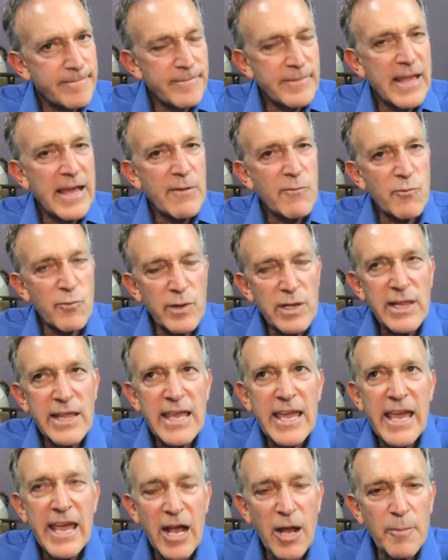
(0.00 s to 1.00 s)
that
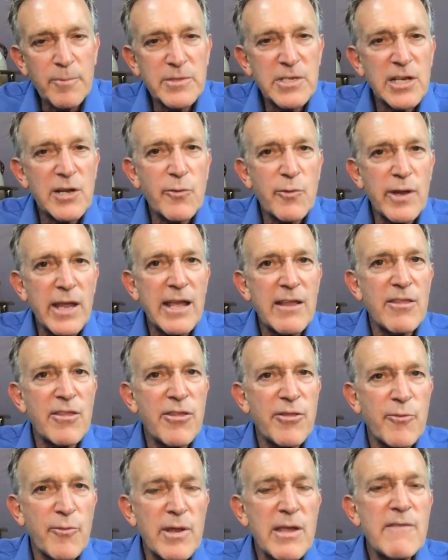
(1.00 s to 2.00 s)
really helped to create
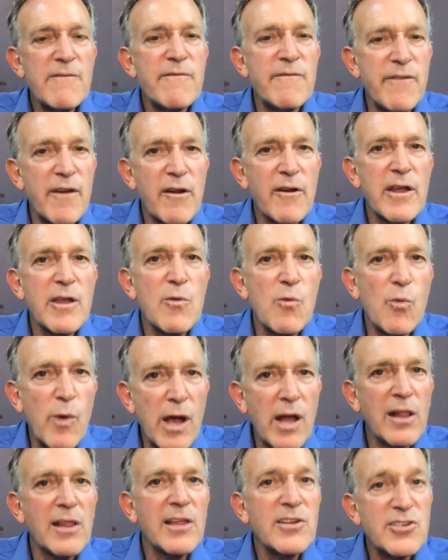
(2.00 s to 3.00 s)
three very
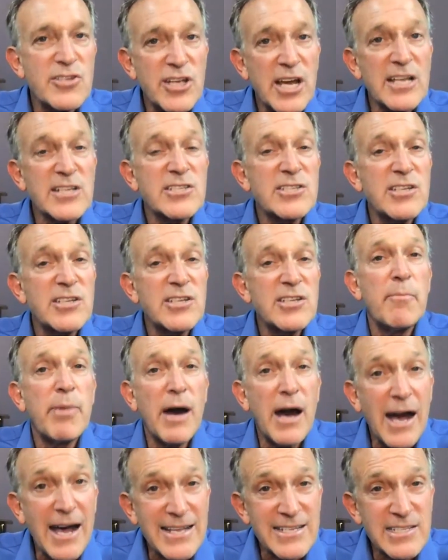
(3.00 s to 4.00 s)
well adjusted
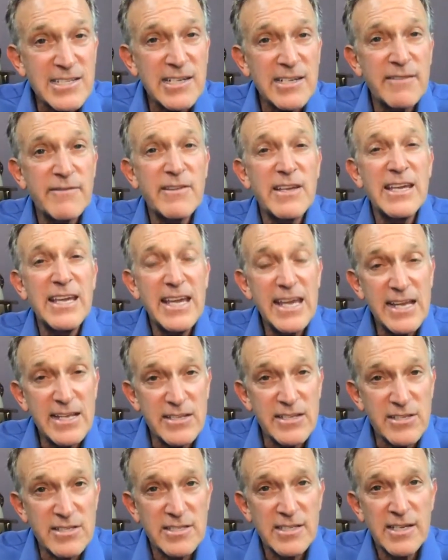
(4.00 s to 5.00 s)
positive
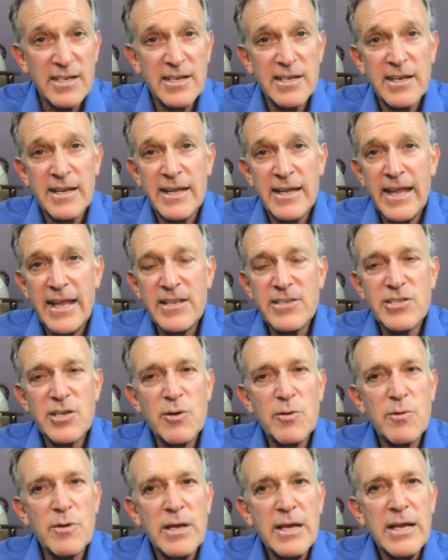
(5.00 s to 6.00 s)
kids and
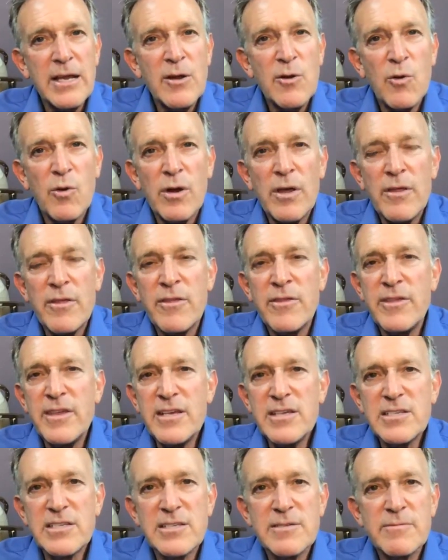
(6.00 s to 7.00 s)
so
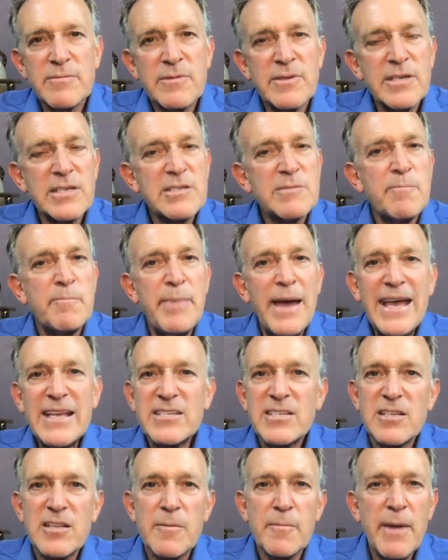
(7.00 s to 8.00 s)
this this
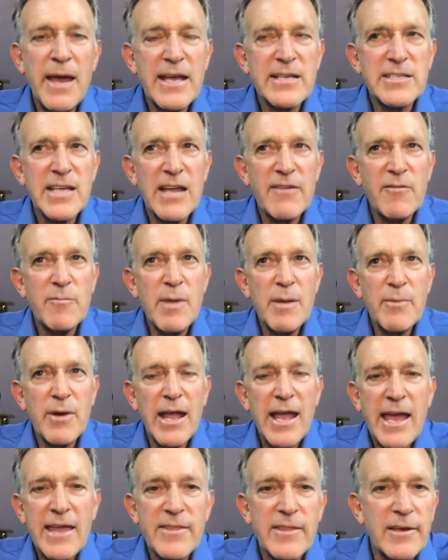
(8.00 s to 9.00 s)
best of the best i remember i
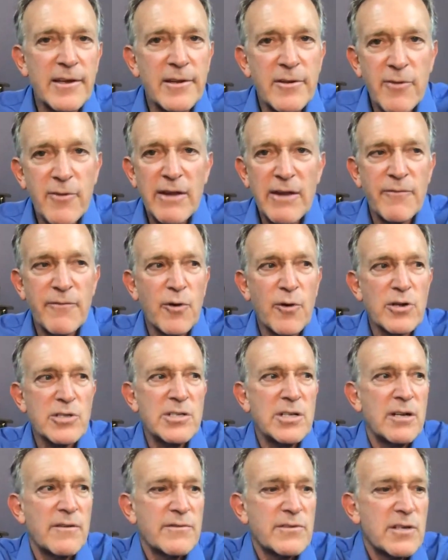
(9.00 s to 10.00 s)
had the great
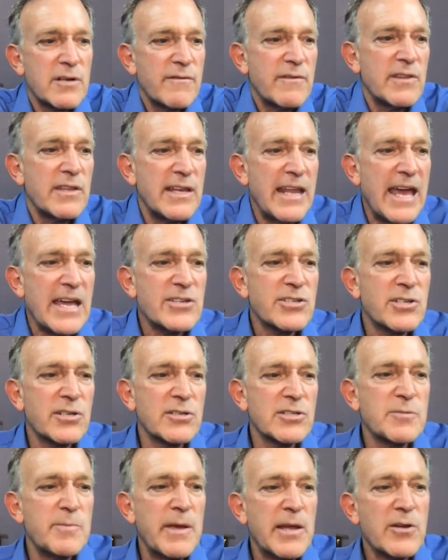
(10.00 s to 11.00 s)
fortune of serving the national
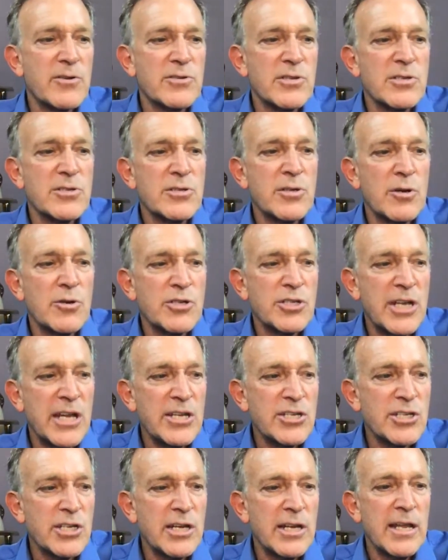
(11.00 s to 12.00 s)
speakers
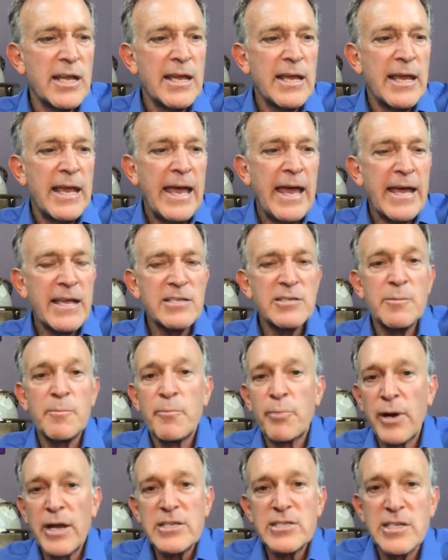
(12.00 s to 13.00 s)
association as
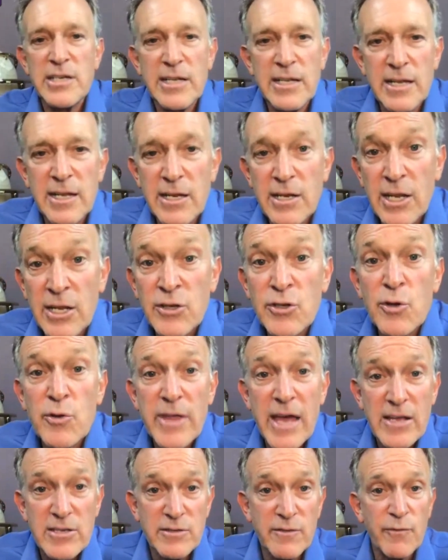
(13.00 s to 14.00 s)
president in, in
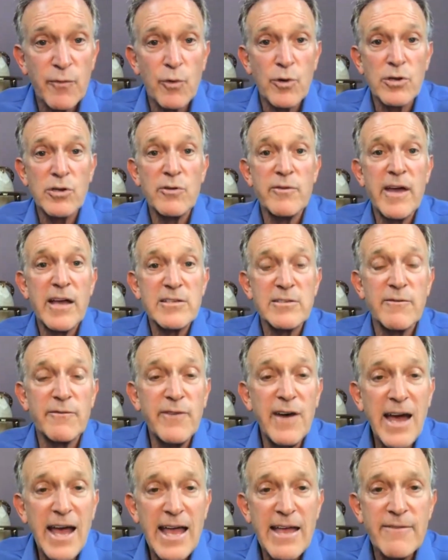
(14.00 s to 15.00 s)
2004
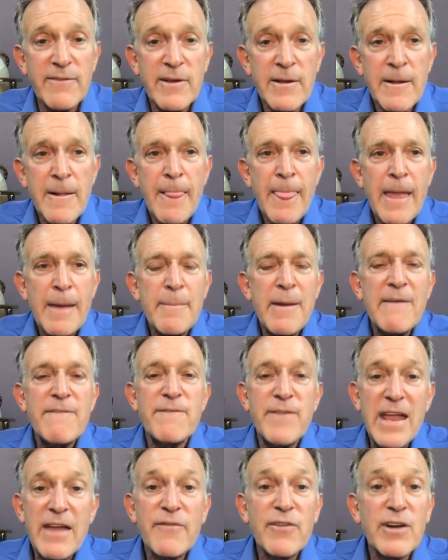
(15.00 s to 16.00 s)
2005 my
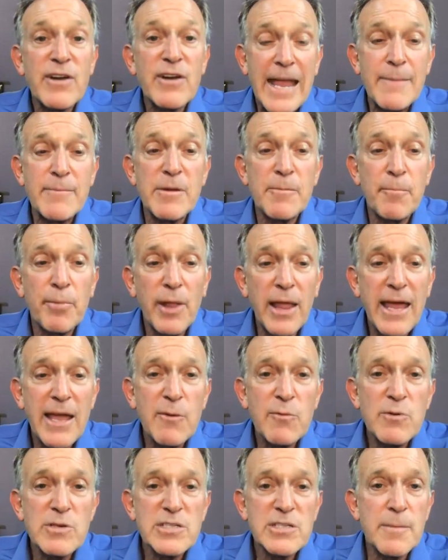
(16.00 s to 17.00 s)
favorite game to play
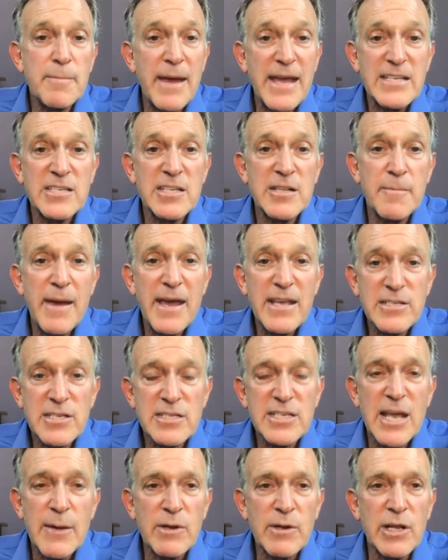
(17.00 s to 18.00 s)
was the best of the best as
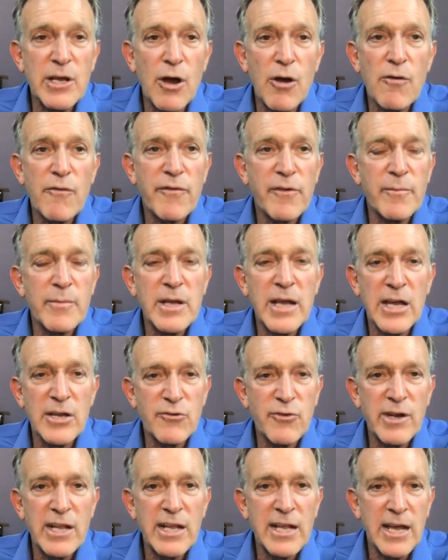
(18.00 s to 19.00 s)
i would go from
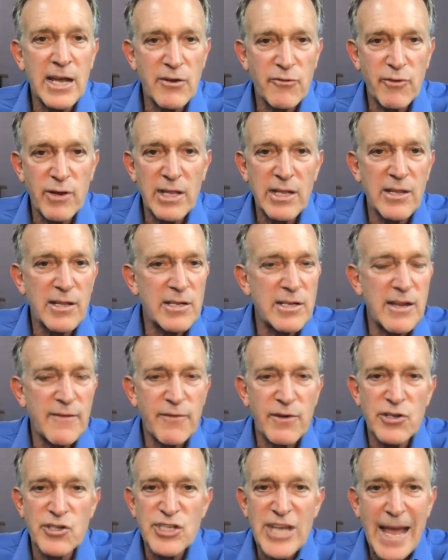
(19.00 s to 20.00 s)
country to country in the
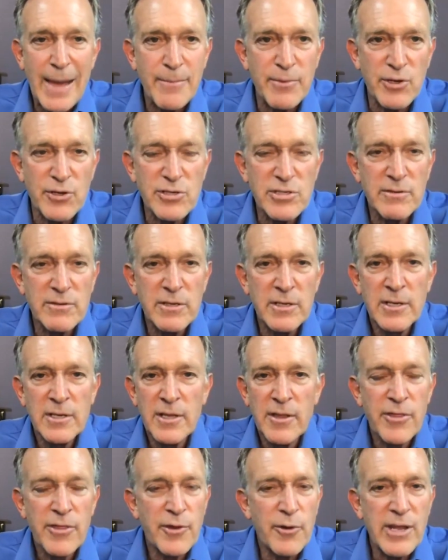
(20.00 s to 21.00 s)
different chapters
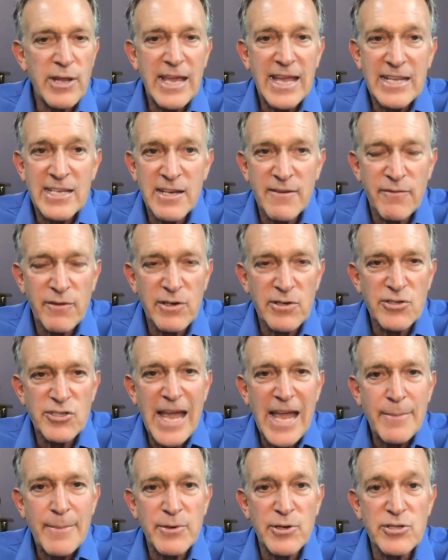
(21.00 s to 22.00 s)
38 different
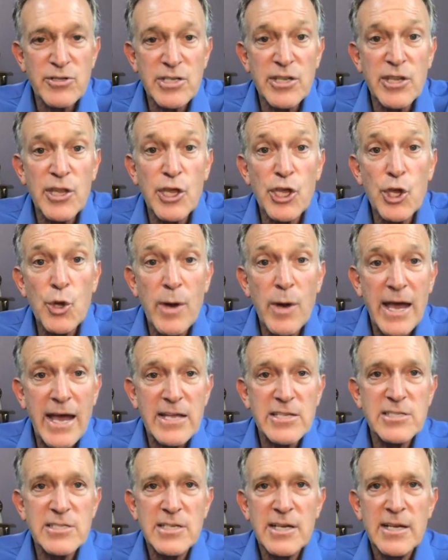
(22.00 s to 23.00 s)
chapters in the
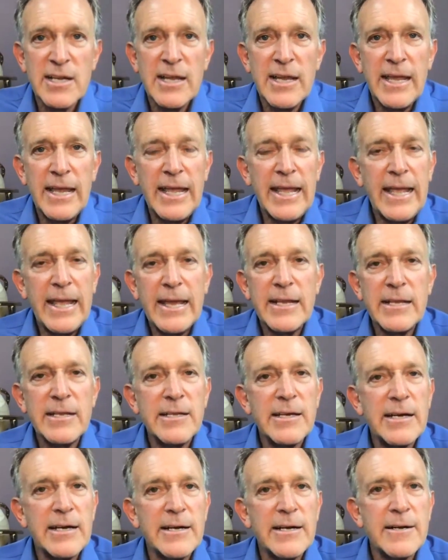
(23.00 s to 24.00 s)
us and
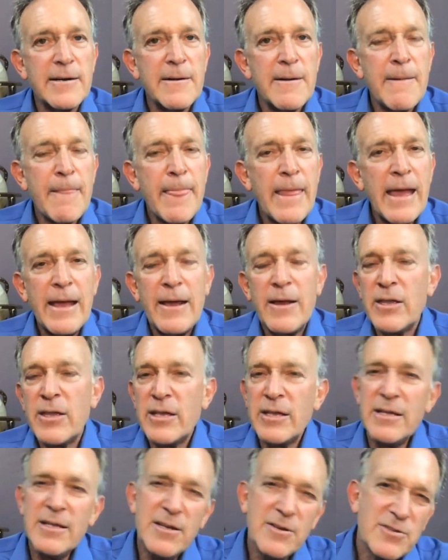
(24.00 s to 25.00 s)
uh,
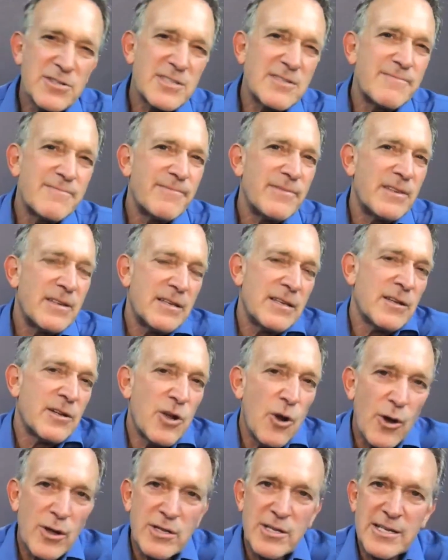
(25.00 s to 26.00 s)
you know you'd
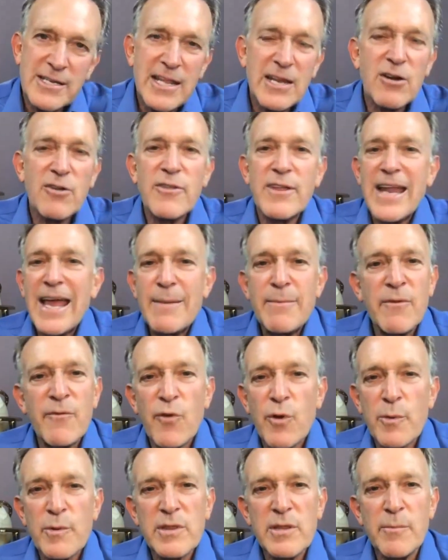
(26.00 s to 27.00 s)
go out to dinner the night
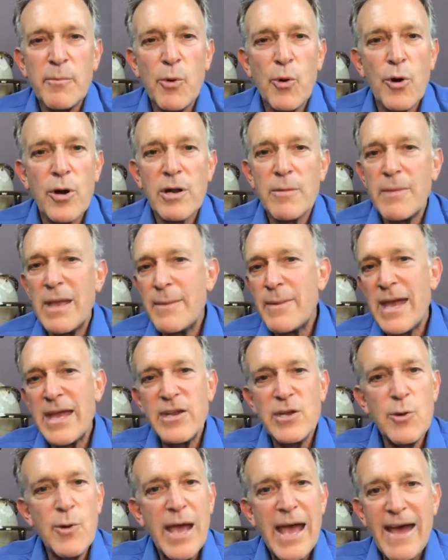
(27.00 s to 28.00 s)
before with the board and maybe i
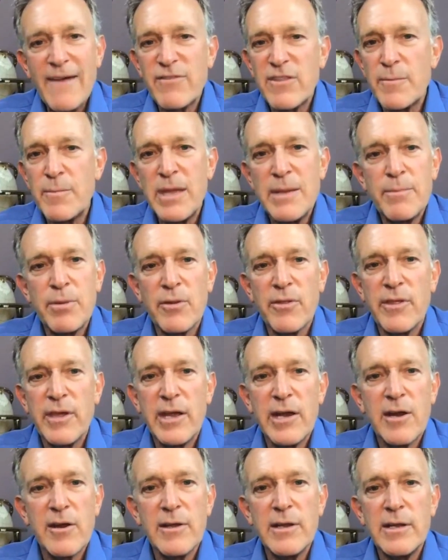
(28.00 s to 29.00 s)
knew half the people
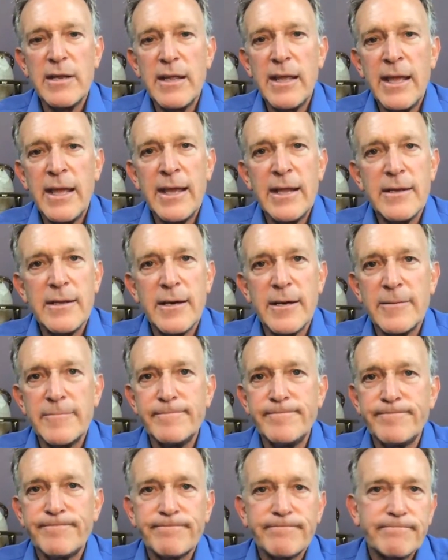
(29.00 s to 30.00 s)
there and and
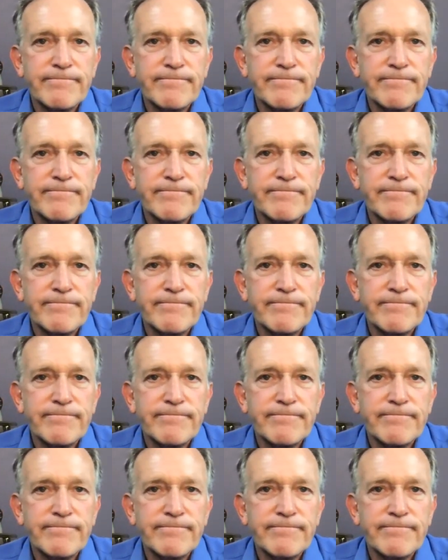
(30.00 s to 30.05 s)
um,